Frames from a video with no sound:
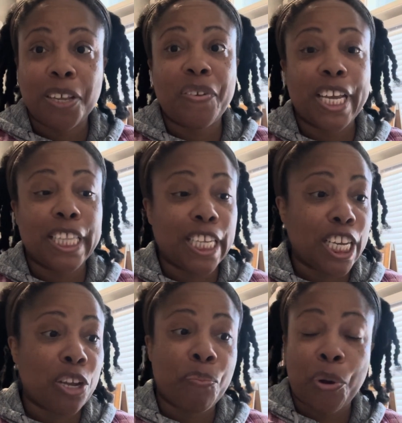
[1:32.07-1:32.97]
living
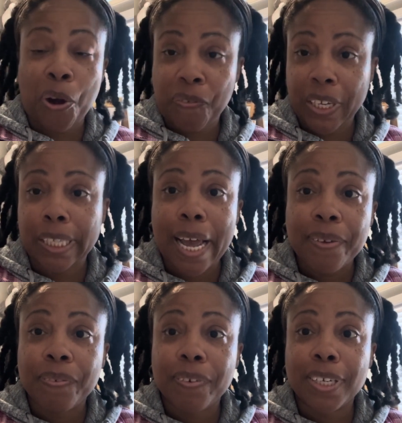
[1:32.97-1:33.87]
the perfect
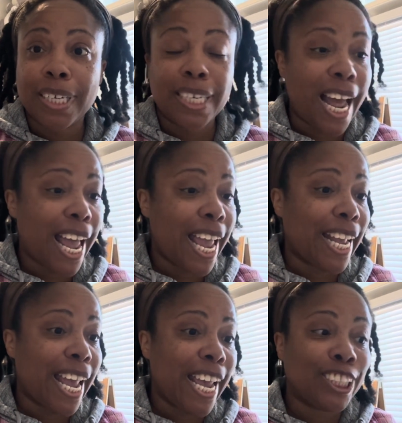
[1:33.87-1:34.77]
life,
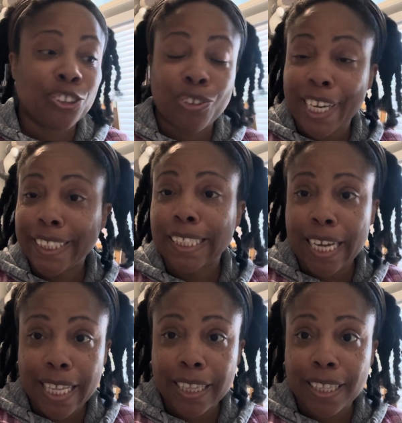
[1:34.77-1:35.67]
dying a tragic death,